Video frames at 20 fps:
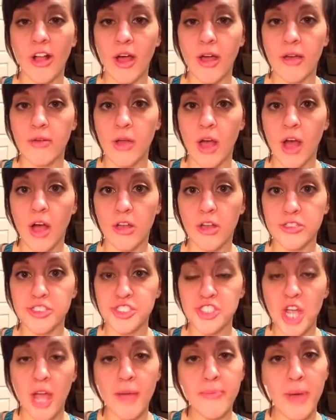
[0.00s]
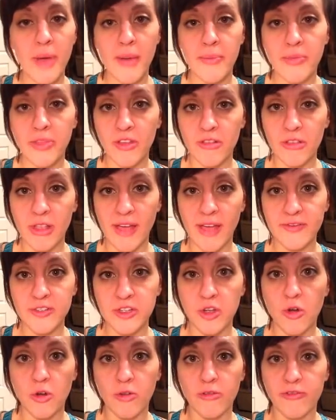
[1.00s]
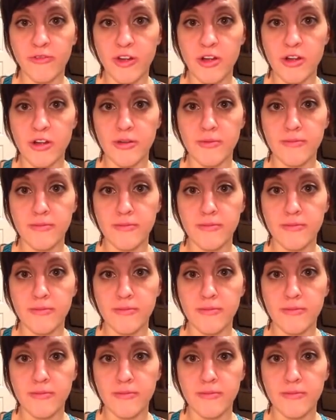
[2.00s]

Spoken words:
I'll chop up the leftover